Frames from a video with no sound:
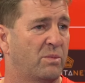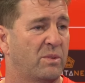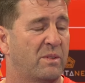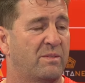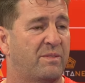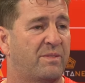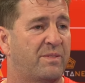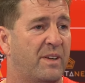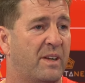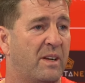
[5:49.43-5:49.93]

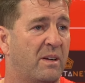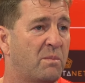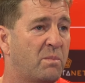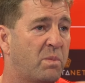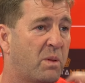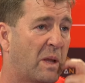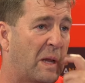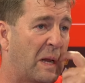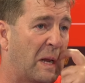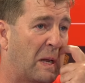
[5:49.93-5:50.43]
We've
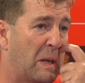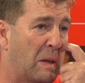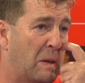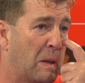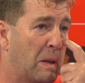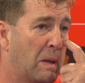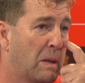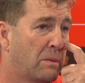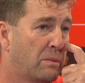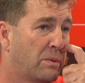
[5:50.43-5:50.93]

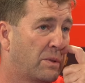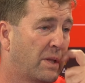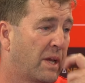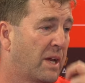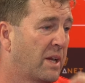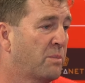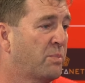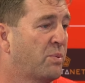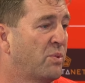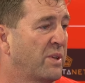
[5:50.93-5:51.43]
played
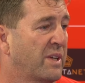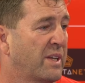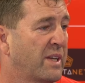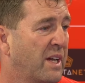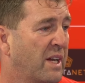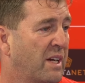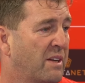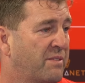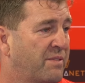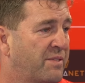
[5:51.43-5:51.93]
without a point
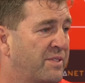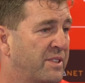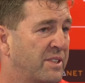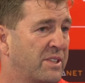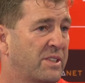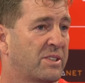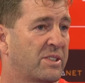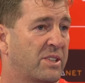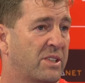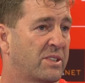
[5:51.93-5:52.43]
guard
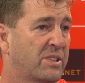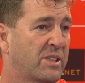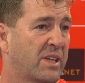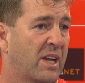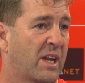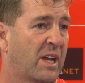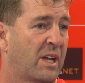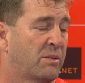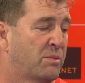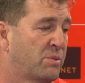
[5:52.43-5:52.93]
for 6
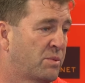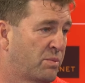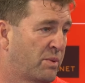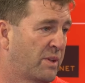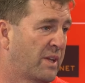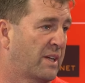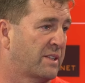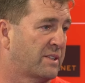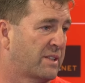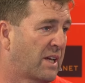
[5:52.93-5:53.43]
games
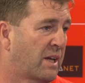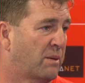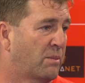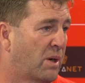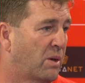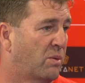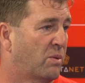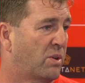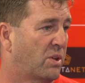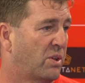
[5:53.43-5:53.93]
without
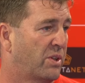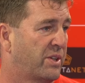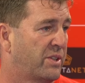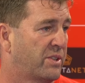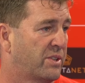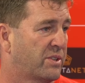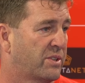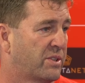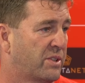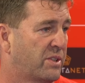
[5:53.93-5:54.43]
Damo early
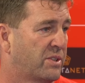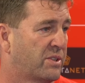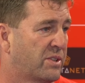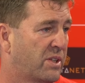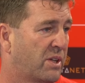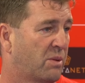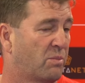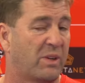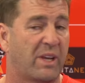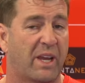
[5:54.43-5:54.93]
in the
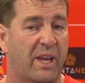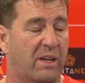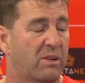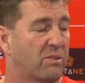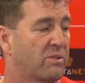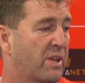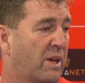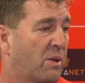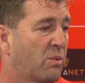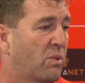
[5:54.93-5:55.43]
season, and we
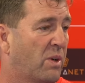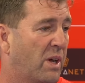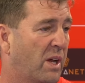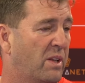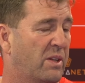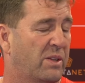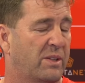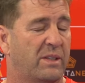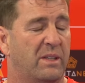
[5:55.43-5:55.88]
handled that well.